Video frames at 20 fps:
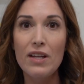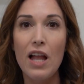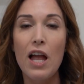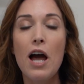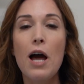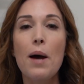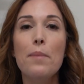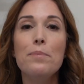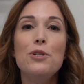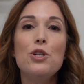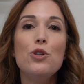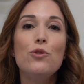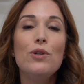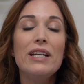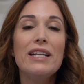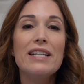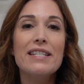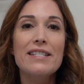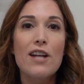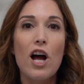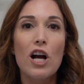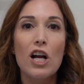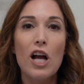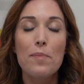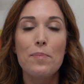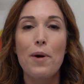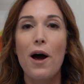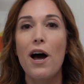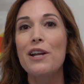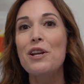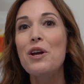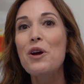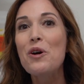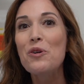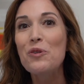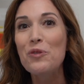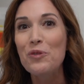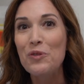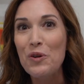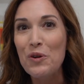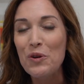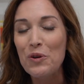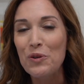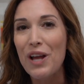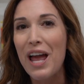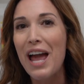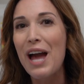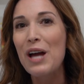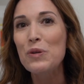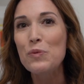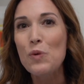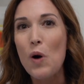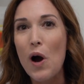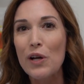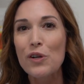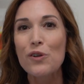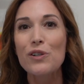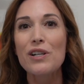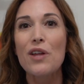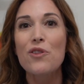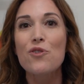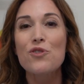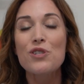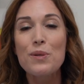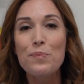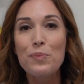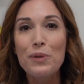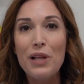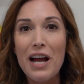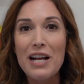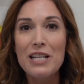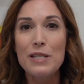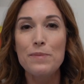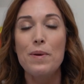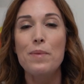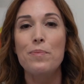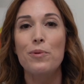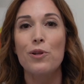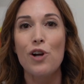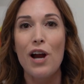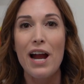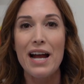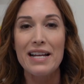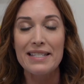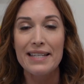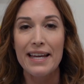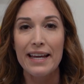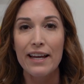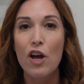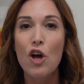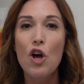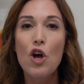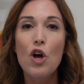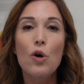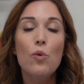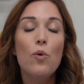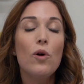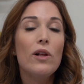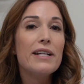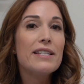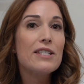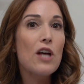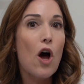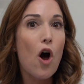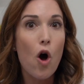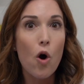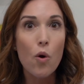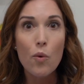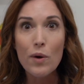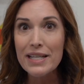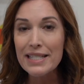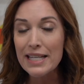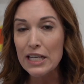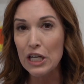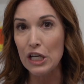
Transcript: Um, do you need to stock up on food and water and other supplies, people are asking? Well, it's always a